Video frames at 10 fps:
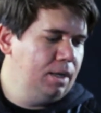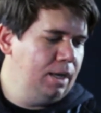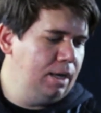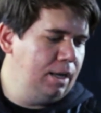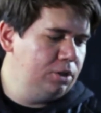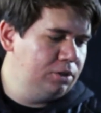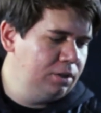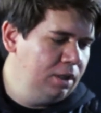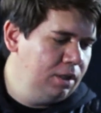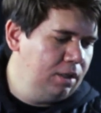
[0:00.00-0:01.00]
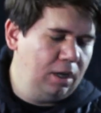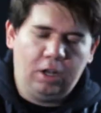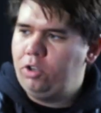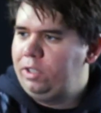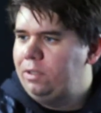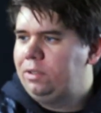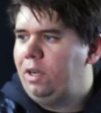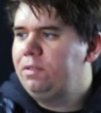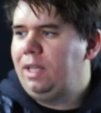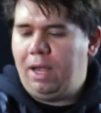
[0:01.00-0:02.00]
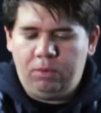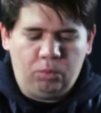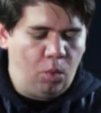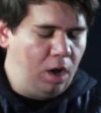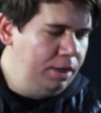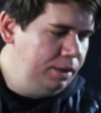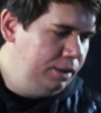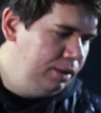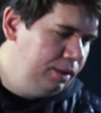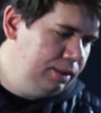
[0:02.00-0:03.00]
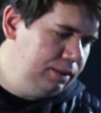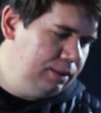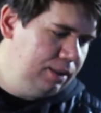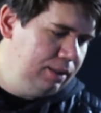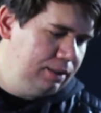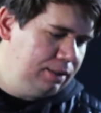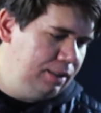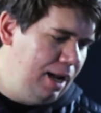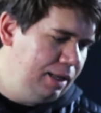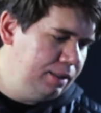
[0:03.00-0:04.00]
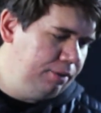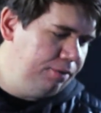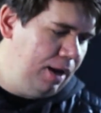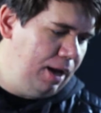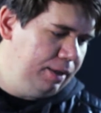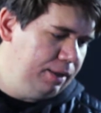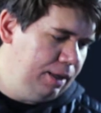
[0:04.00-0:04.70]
and just alert ourselves that at 1, this is not defined.